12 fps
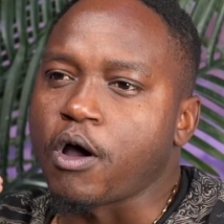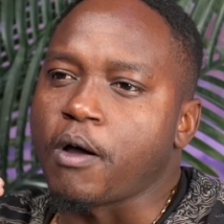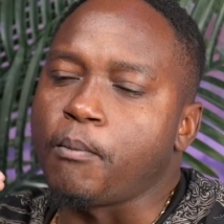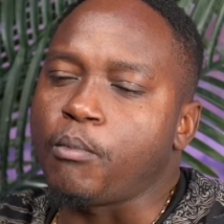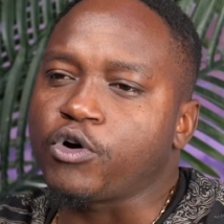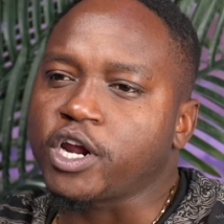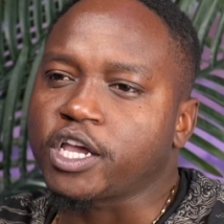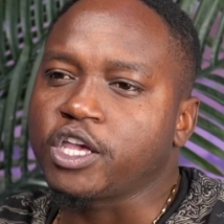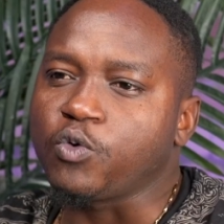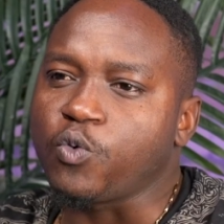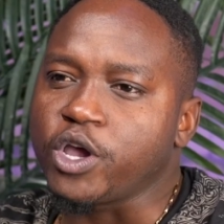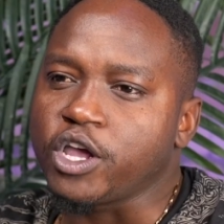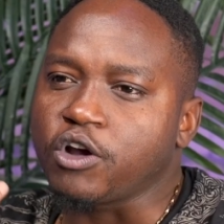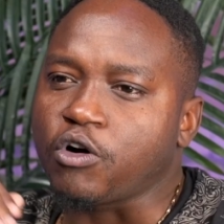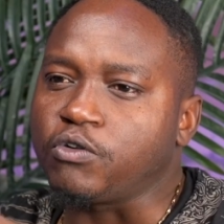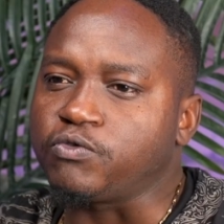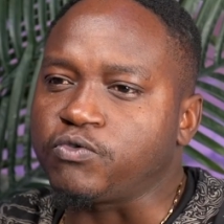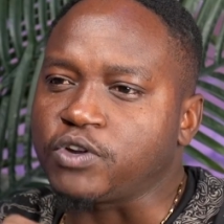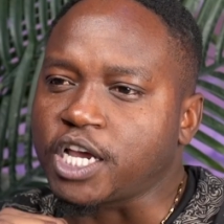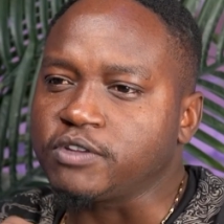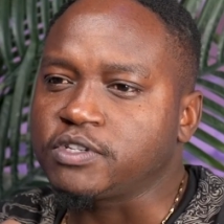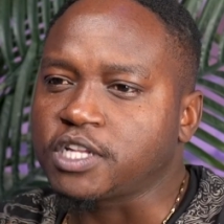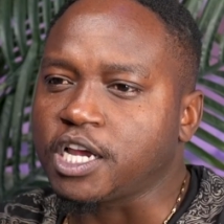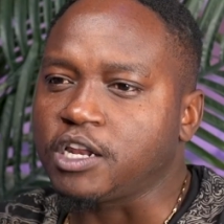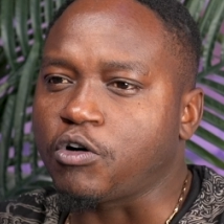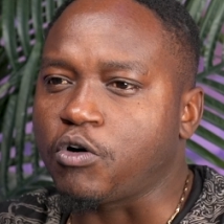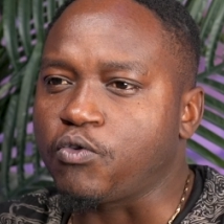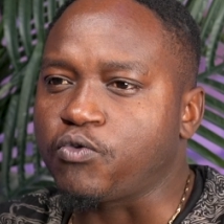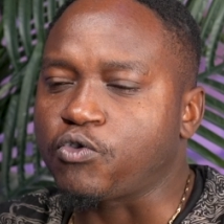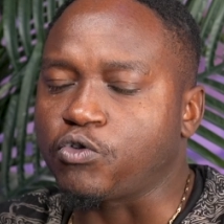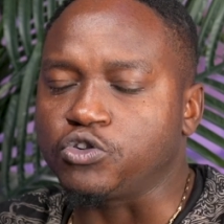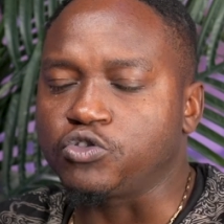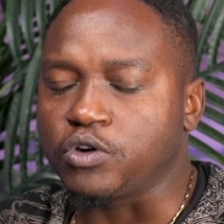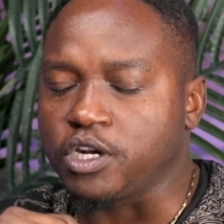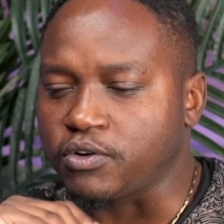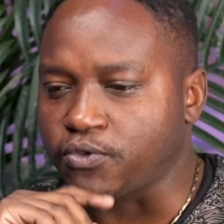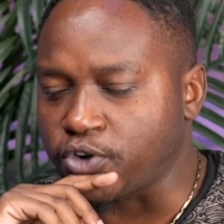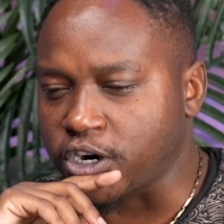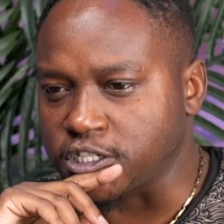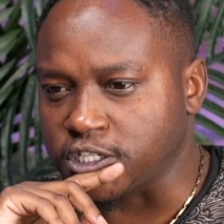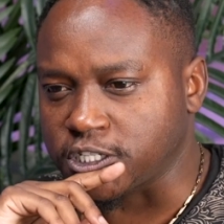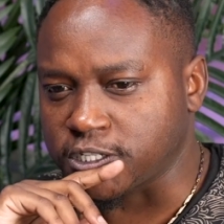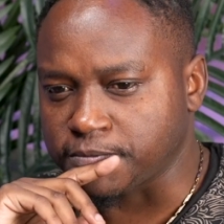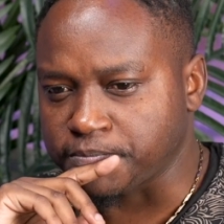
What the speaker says: monarchy way of lifestyle of controlling France.